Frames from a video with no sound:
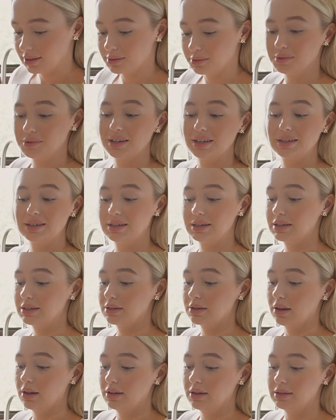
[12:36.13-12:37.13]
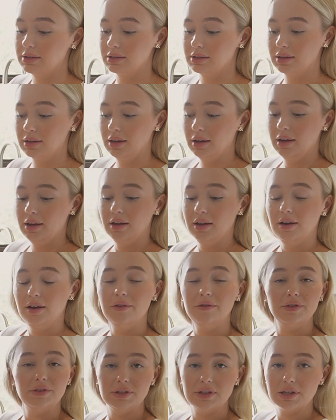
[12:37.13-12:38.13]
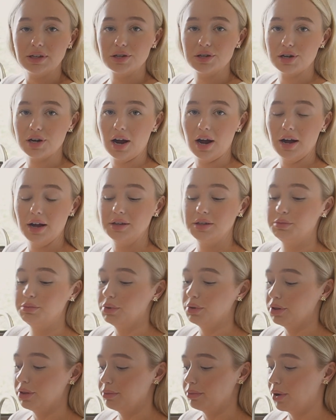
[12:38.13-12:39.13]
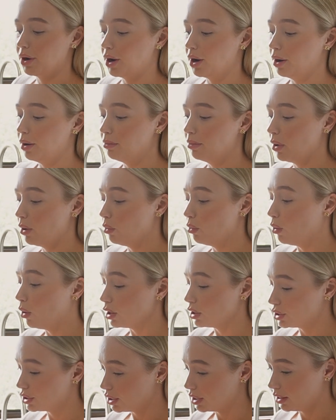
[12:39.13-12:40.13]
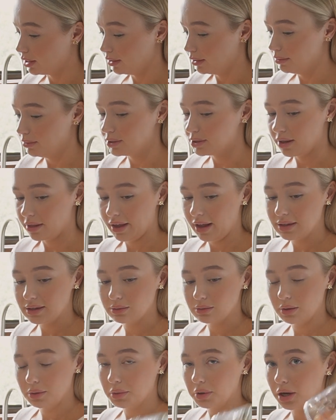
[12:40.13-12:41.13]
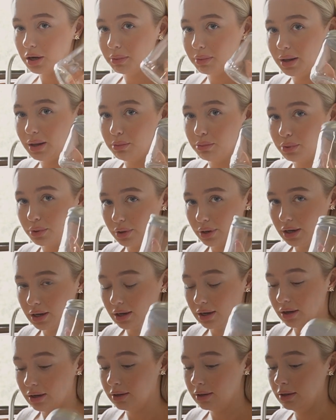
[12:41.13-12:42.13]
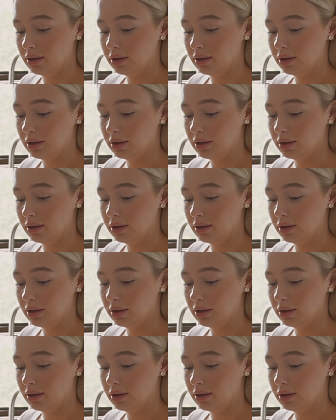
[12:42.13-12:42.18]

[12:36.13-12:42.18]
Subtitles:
It was like $6 for 6 jars, brought them home, washed them. So that's what I'm going to be putting